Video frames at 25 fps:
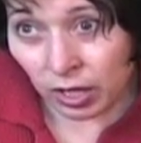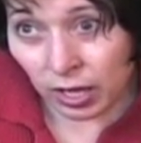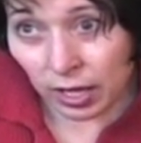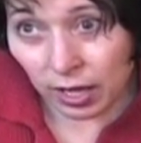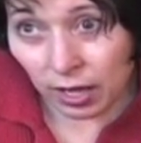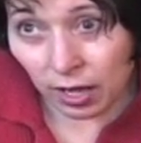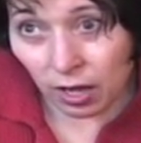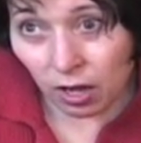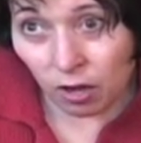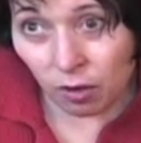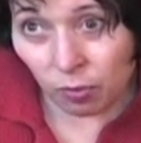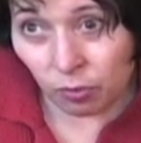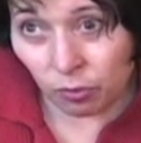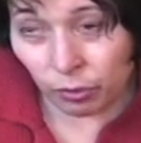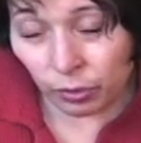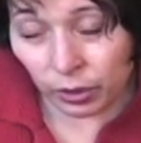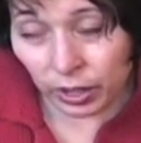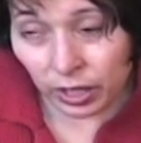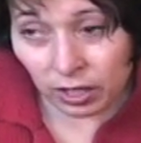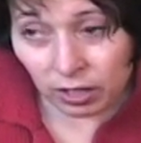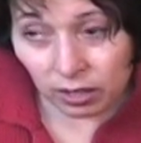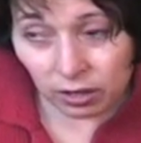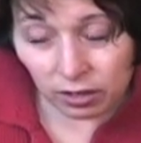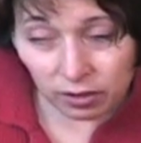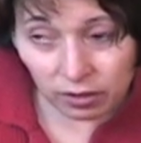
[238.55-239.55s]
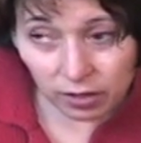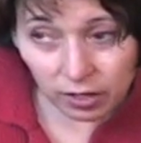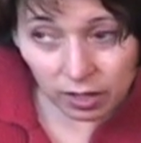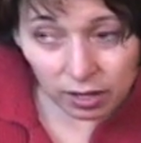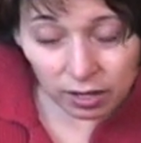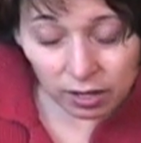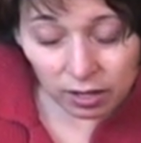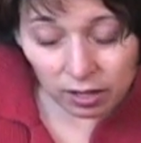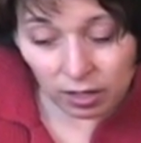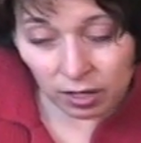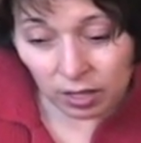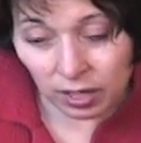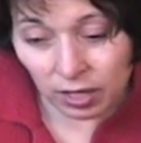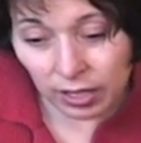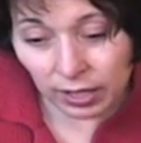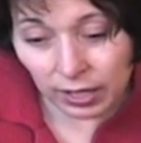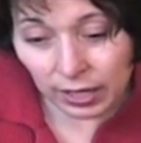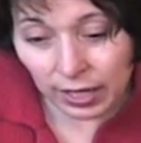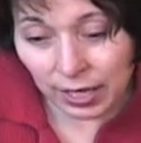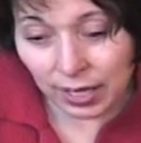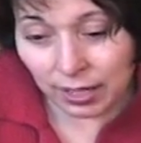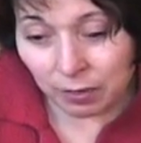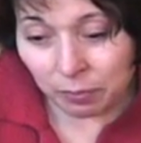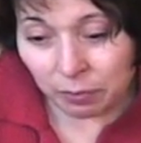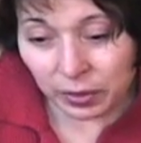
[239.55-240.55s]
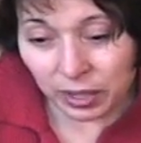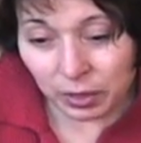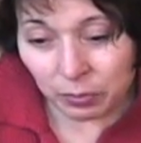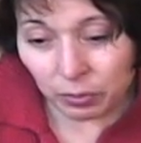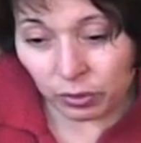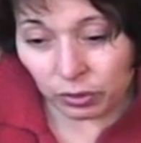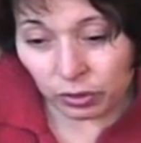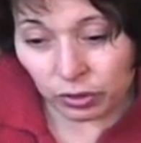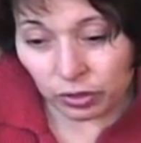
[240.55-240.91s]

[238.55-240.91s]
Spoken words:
help with getting people